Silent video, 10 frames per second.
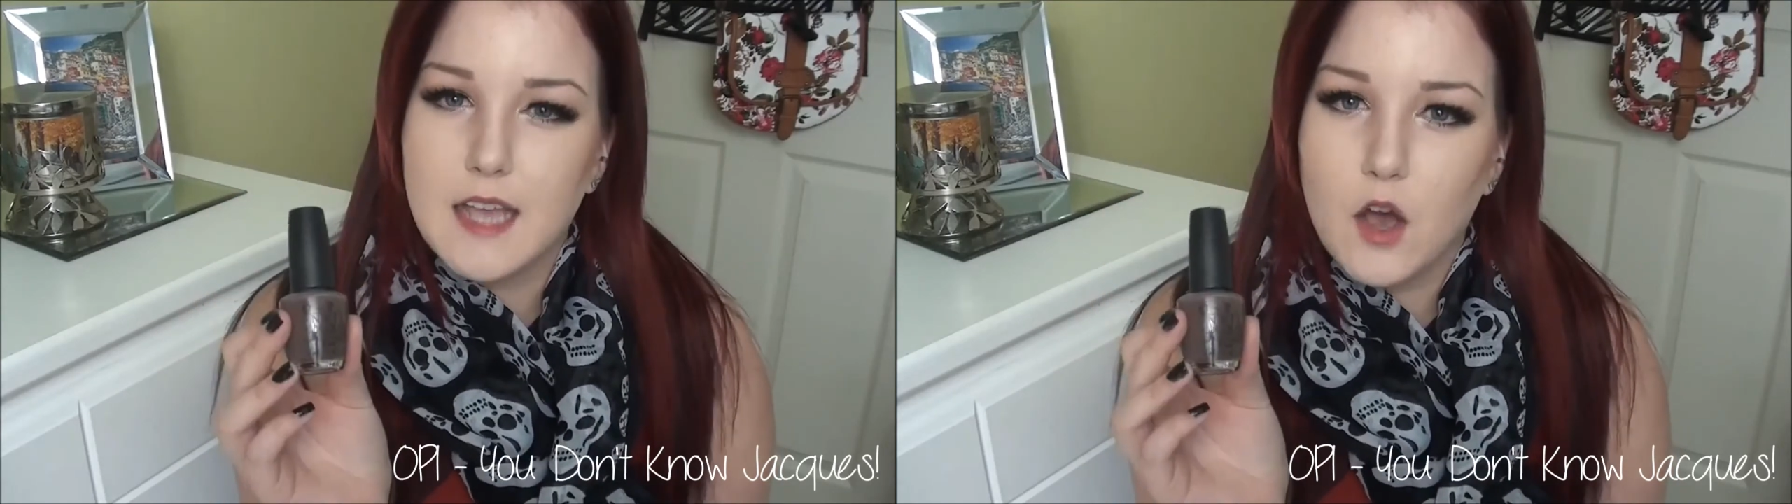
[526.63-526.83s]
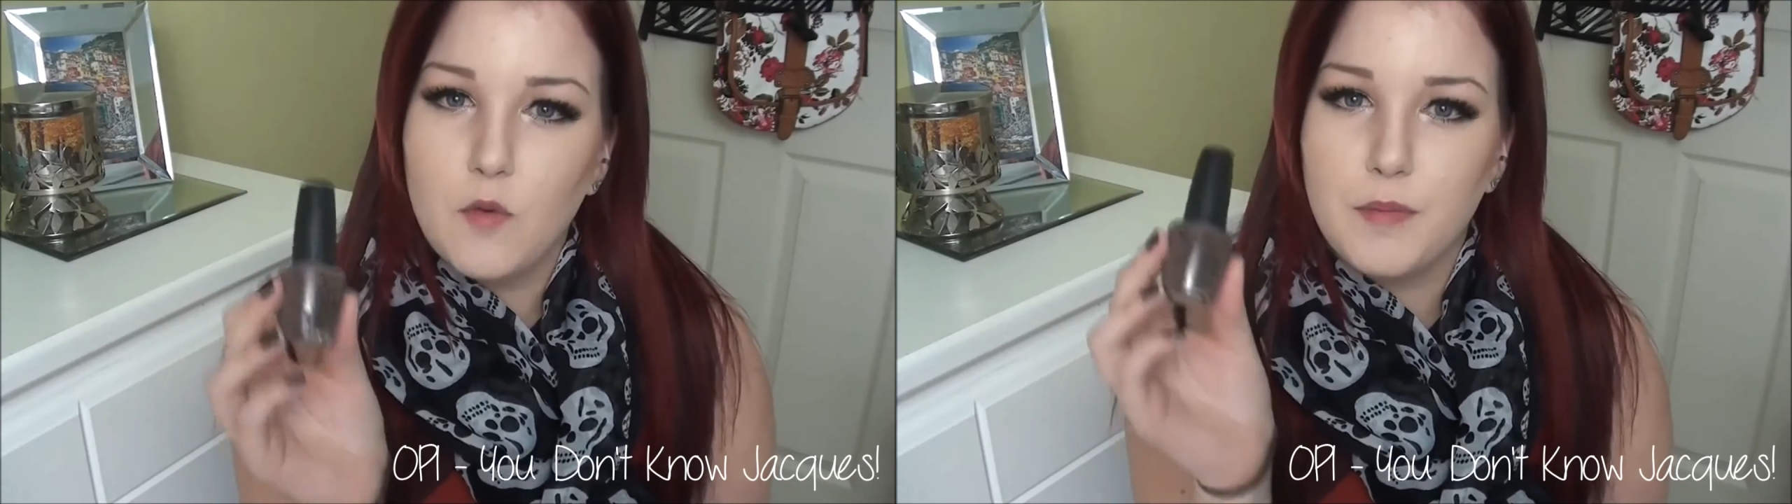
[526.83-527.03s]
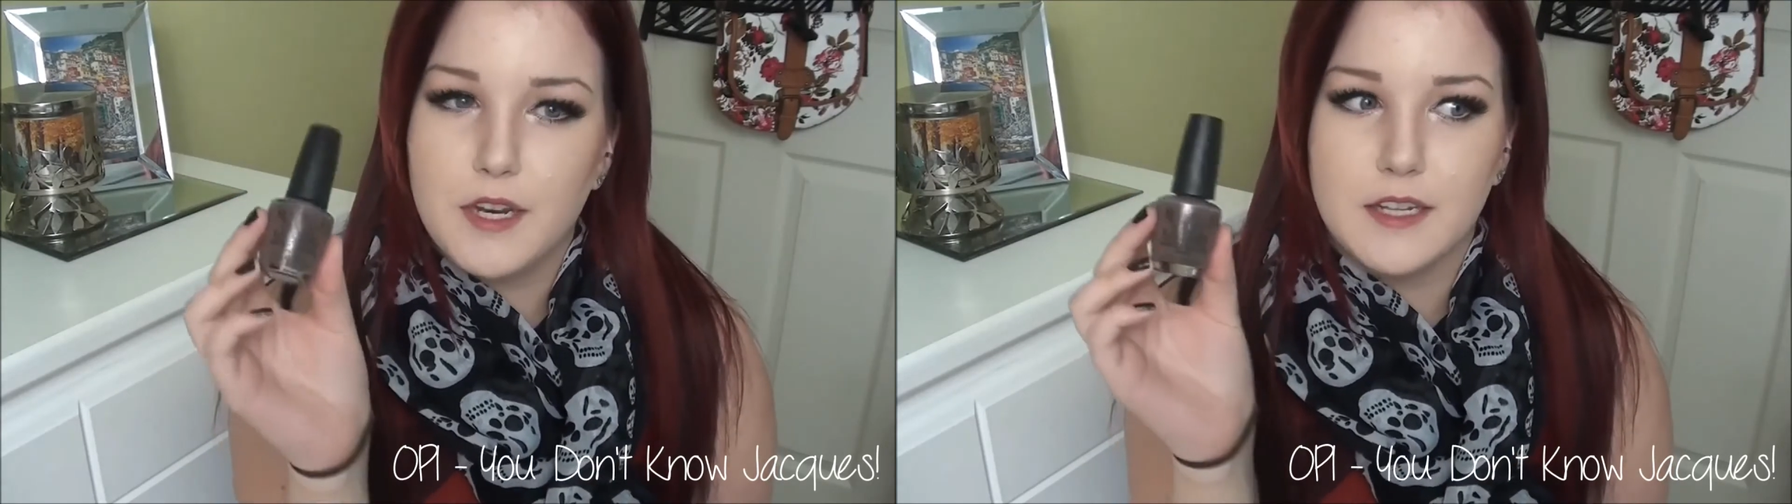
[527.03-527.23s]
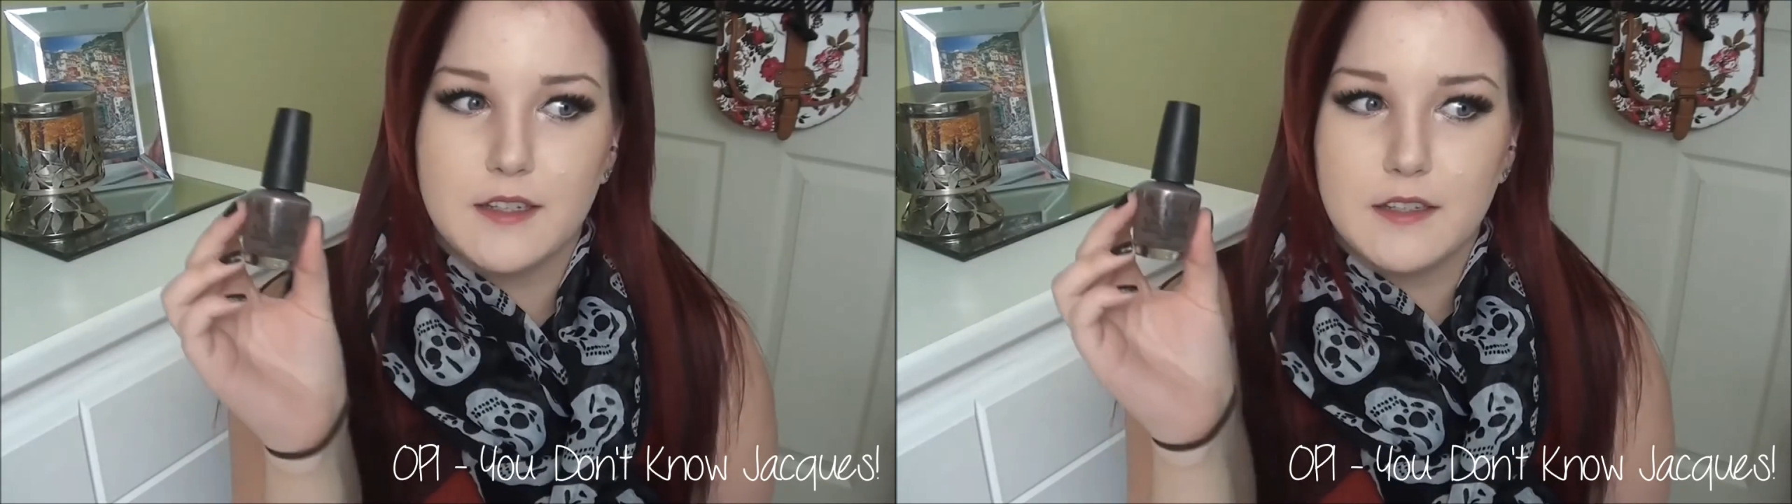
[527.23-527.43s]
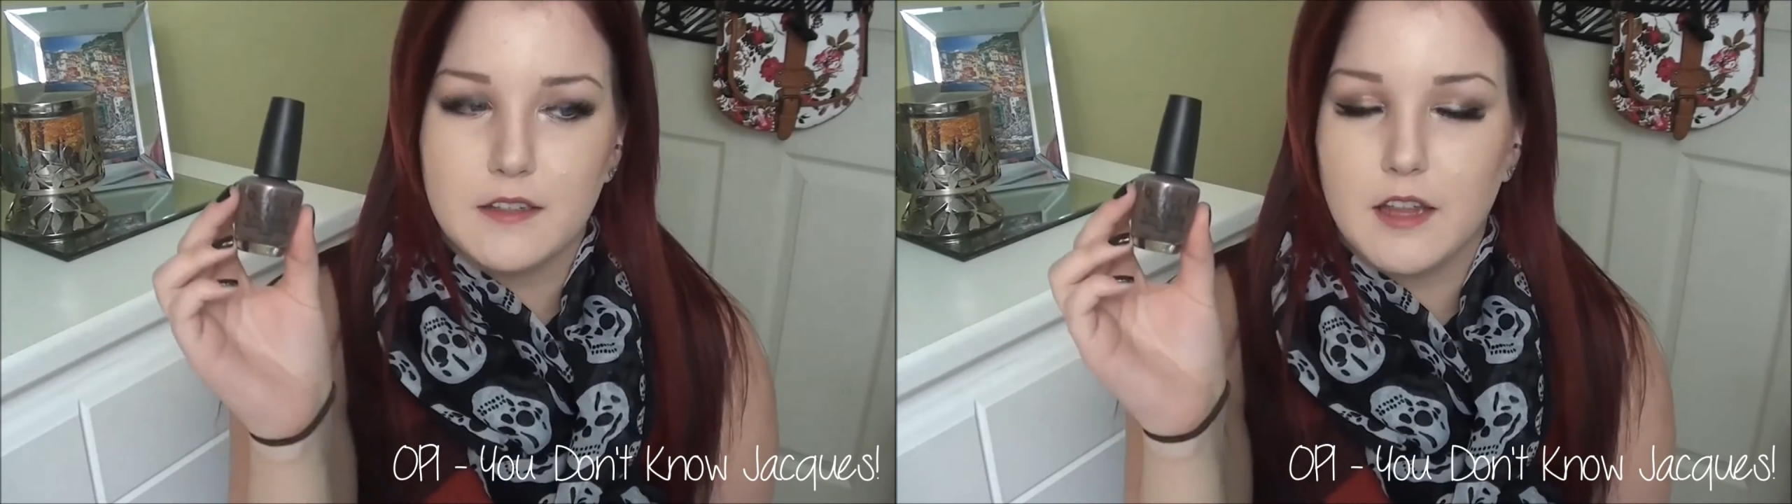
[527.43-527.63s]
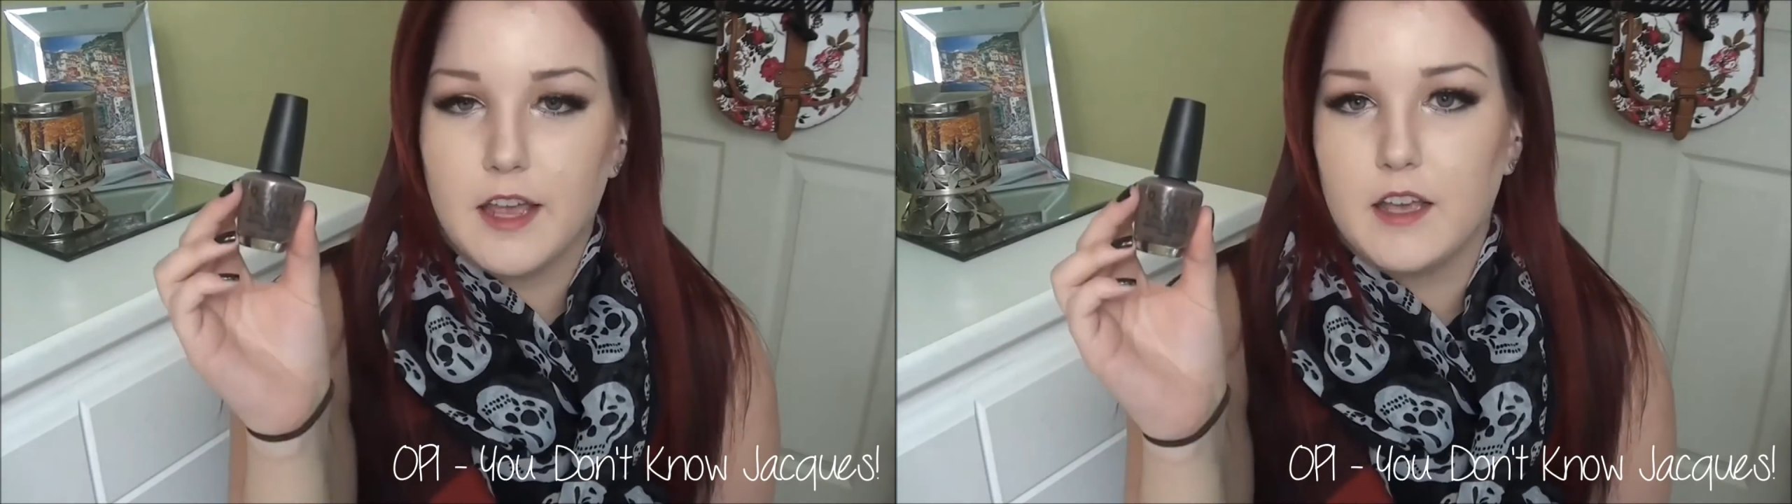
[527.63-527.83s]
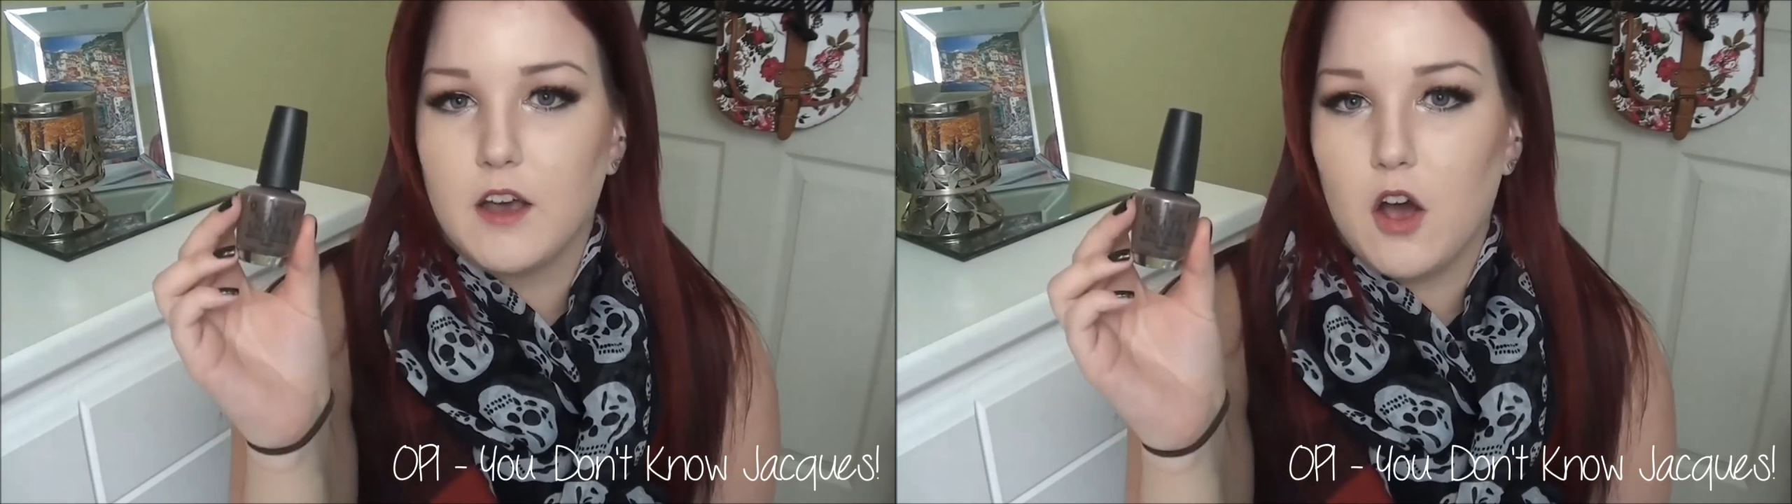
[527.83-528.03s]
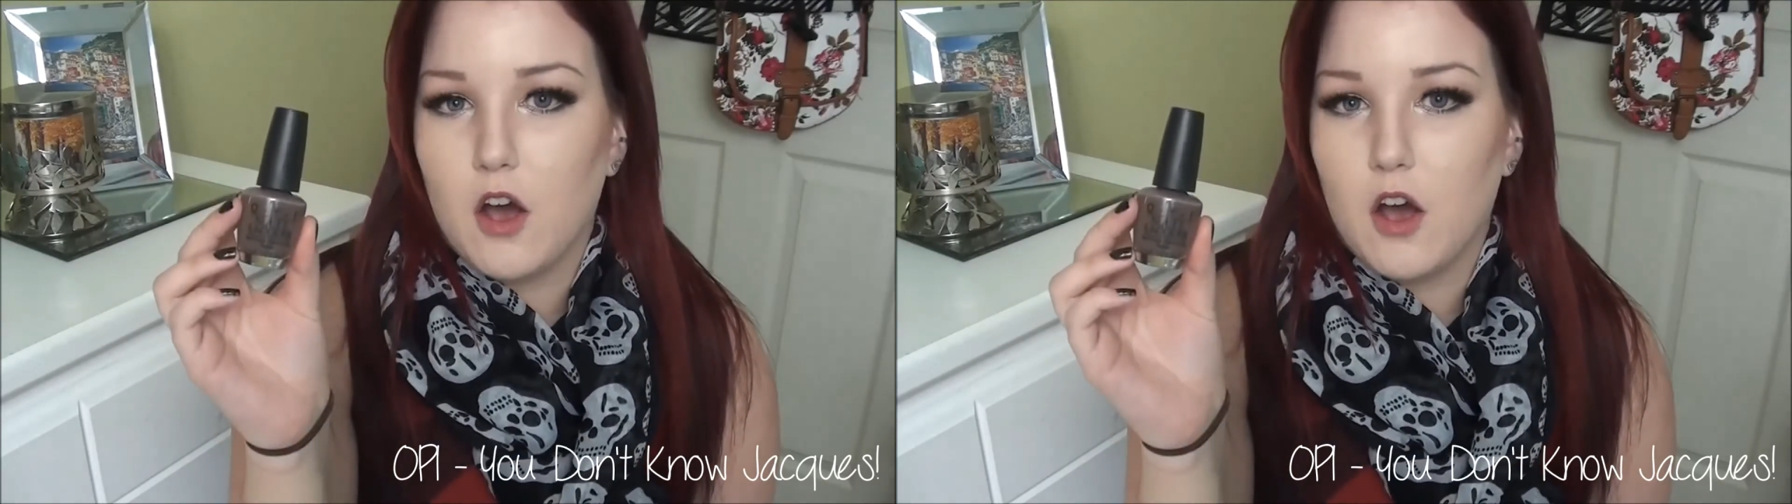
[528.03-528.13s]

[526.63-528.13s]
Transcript: out, but it's like